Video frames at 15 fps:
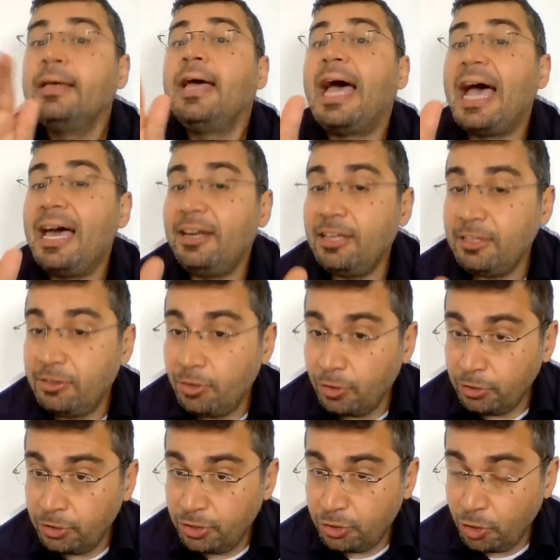And it
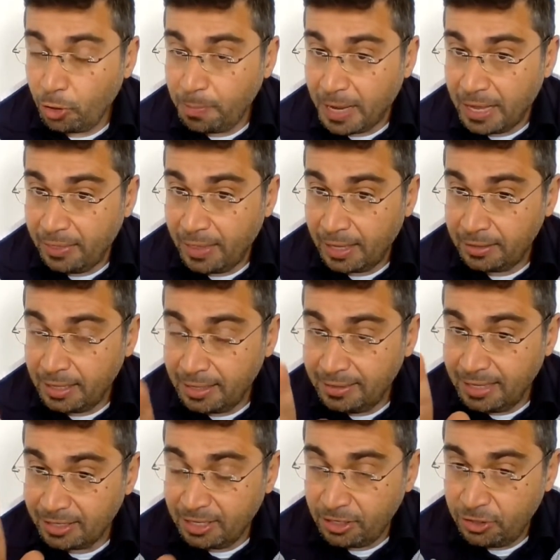don't stop at that. It
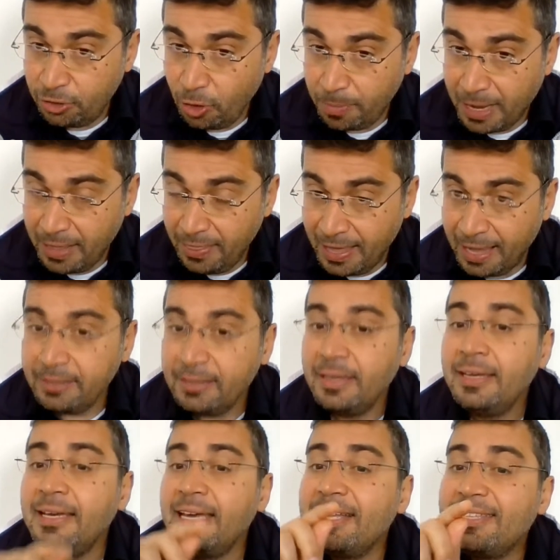doesn't stop at that.
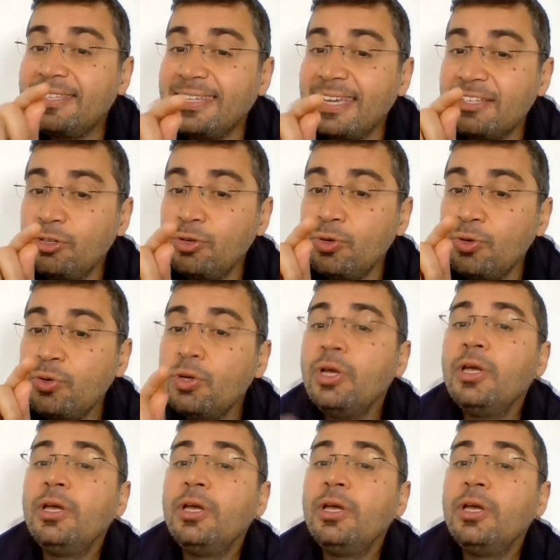It says to you,